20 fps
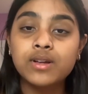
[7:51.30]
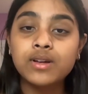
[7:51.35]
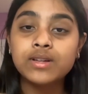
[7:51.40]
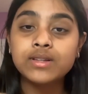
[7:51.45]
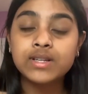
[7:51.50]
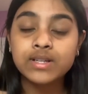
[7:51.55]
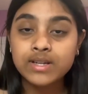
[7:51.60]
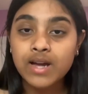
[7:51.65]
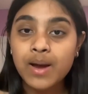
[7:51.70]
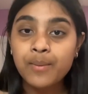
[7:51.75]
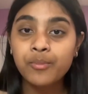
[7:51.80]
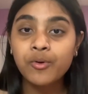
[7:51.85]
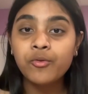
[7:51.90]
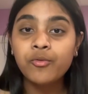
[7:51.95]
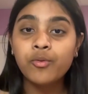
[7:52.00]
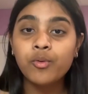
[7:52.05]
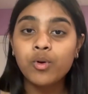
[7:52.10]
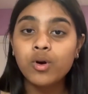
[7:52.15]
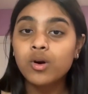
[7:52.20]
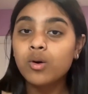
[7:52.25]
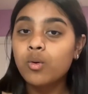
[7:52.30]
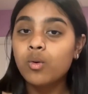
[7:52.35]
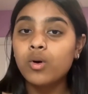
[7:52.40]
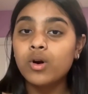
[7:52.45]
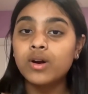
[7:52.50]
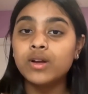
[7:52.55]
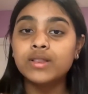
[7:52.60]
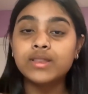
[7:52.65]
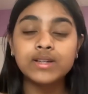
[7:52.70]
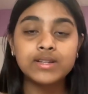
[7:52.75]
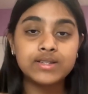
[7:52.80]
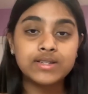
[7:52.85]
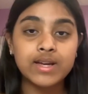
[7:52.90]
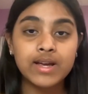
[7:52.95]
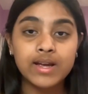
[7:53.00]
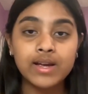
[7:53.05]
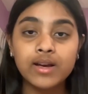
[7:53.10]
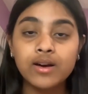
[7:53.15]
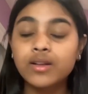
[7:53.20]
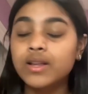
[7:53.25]
the night before or the
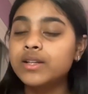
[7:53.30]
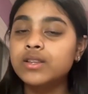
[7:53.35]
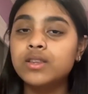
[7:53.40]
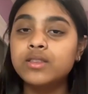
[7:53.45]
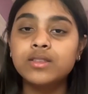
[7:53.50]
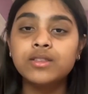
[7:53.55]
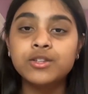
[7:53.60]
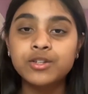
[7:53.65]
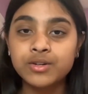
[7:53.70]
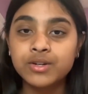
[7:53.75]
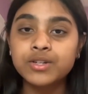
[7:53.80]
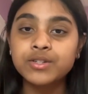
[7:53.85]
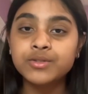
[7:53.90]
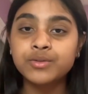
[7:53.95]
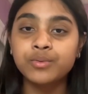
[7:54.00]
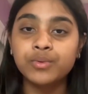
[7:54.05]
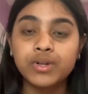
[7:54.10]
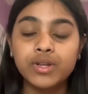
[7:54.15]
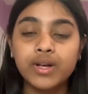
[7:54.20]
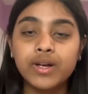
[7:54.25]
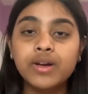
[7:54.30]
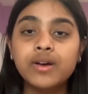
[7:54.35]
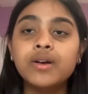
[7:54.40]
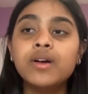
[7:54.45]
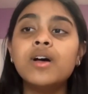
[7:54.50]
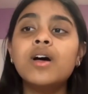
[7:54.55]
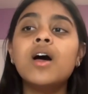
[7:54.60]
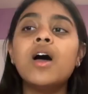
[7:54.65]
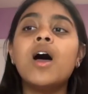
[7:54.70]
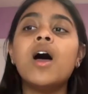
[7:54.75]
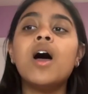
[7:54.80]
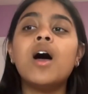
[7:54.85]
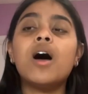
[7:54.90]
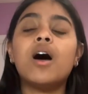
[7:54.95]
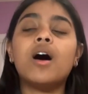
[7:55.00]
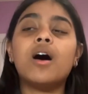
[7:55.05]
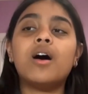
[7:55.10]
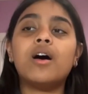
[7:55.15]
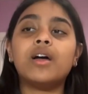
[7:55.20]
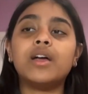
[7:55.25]
day like during school, like
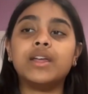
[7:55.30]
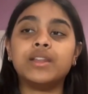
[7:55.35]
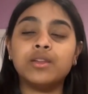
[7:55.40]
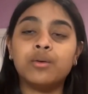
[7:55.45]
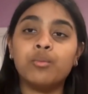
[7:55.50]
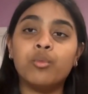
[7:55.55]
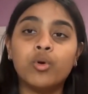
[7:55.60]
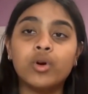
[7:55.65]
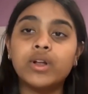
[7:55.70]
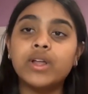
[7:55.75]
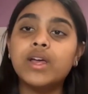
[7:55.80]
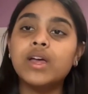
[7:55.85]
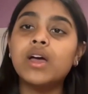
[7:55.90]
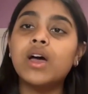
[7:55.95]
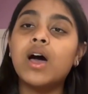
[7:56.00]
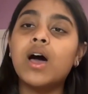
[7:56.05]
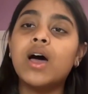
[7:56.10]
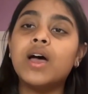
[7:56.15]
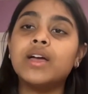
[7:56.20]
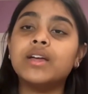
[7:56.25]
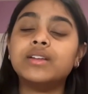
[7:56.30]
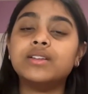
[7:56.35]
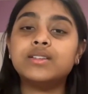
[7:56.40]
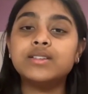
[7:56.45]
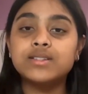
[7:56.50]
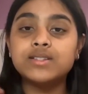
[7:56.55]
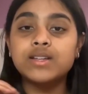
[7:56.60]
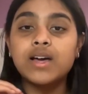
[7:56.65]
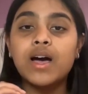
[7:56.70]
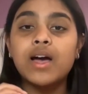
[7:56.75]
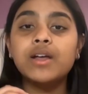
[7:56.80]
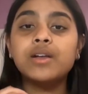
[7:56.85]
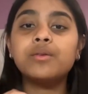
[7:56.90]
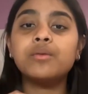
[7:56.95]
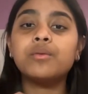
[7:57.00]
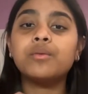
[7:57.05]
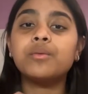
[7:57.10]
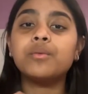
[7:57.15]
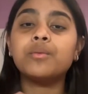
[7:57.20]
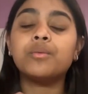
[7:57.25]
in the morning, I decide
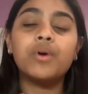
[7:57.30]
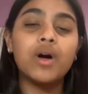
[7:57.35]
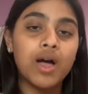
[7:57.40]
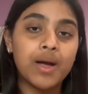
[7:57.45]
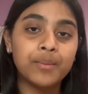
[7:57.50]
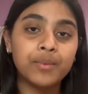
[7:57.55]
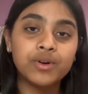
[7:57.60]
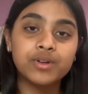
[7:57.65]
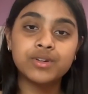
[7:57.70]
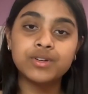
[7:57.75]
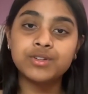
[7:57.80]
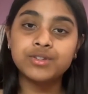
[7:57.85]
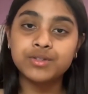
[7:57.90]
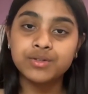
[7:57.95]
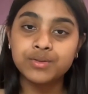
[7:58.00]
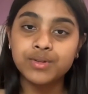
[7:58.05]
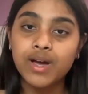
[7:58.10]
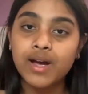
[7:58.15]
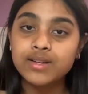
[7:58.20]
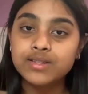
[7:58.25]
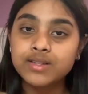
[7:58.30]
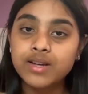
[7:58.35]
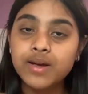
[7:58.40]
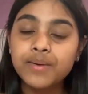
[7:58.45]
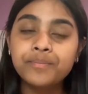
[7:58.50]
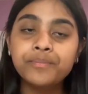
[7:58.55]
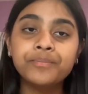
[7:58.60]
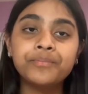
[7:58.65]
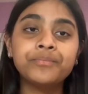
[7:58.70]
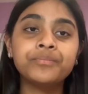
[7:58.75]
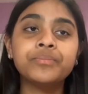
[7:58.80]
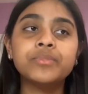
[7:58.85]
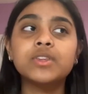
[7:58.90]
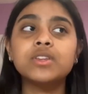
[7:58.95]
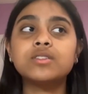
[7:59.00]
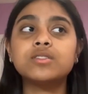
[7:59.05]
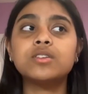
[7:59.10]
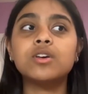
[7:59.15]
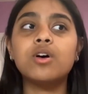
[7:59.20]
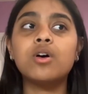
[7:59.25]
what I'm gonna do that day.
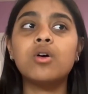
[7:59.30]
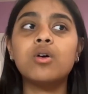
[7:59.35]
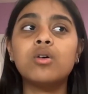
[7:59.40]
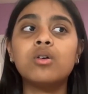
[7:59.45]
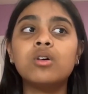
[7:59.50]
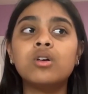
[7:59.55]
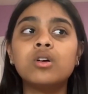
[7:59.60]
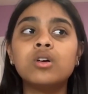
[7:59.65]
So